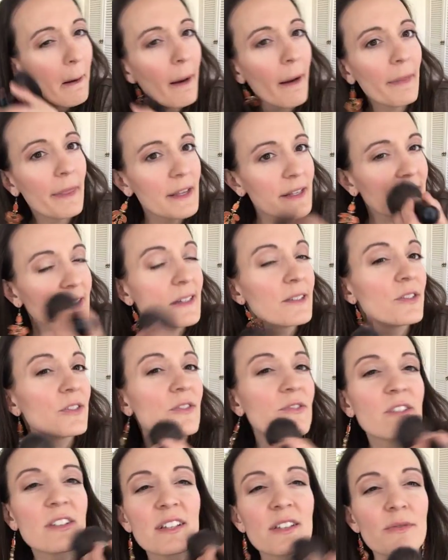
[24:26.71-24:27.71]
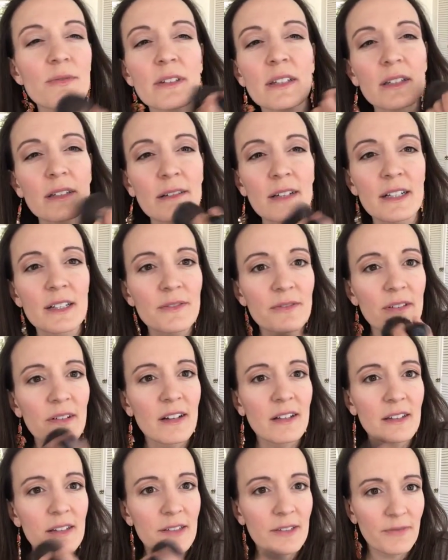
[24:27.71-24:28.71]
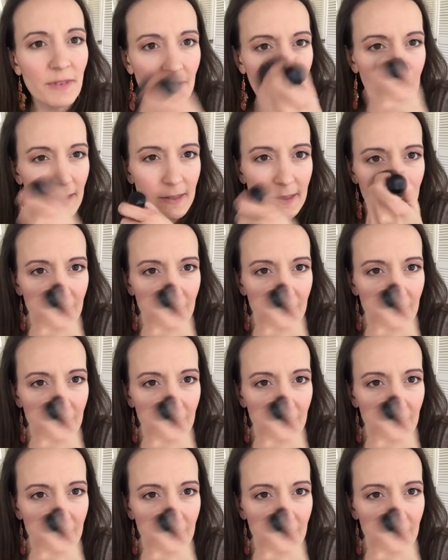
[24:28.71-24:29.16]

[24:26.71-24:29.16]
And this gives you just a really nice flawless finish.